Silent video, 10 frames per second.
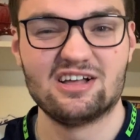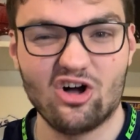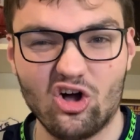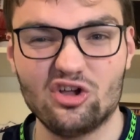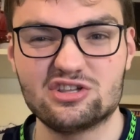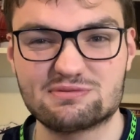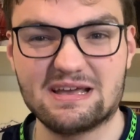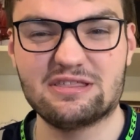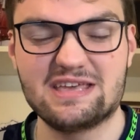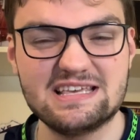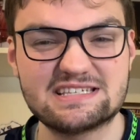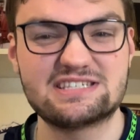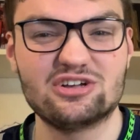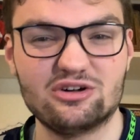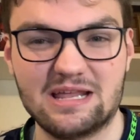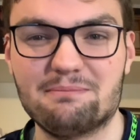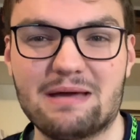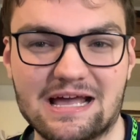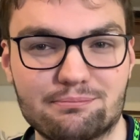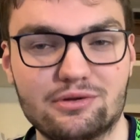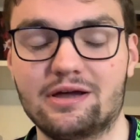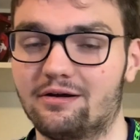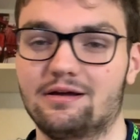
Aldon Smith, he is still an impact player.